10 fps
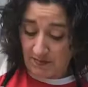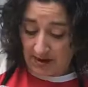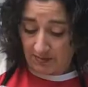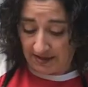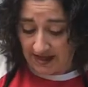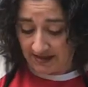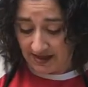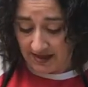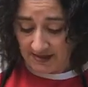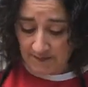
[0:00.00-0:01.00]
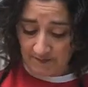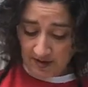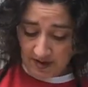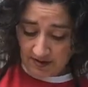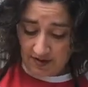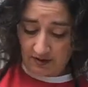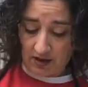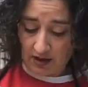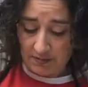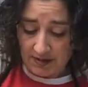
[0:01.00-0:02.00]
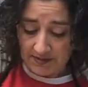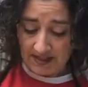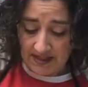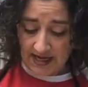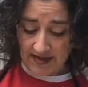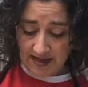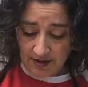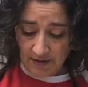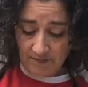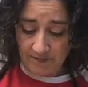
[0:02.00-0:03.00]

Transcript: be able to get the lollipop stick in there.